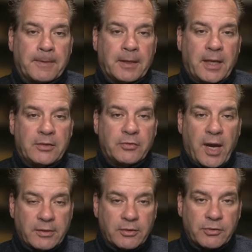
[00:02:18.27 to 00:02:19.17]
They
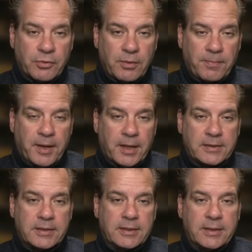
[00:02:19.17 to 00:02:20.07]
dragged her through the
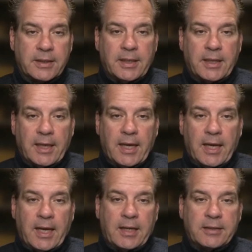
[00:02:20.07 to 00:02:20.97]
bus,
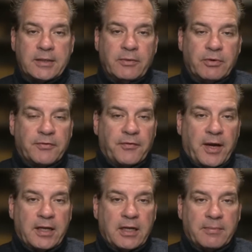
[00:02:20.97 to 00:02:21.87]
and she was
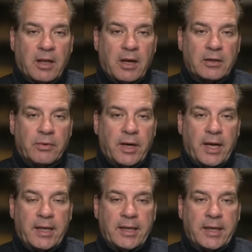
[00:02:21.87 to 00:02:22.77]
fighting them along the
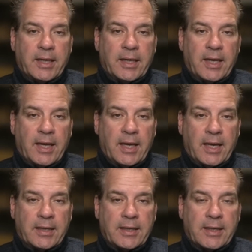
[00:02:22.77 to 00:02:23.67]
way,
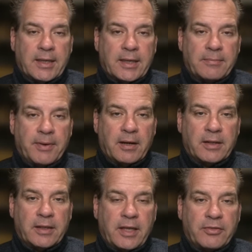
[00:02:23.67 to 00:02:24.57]
and
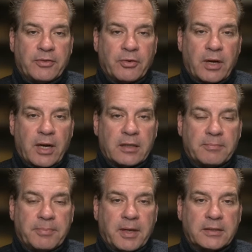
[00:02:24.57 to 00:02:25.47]
apparently they threw her out of
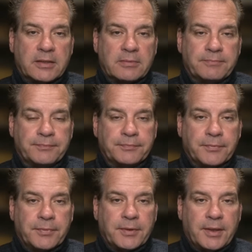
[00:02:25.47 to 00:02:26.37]
the bus.
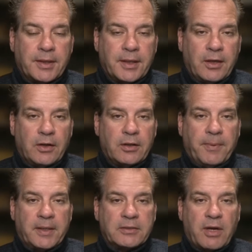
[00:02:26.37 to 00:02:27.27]
And the
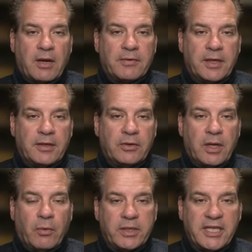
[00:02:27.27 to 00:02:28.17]
bus driver didn't do
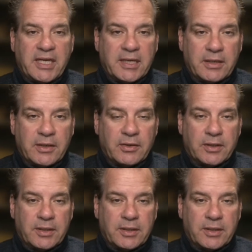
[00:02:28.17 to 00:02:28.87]
nothing. What is he going to do?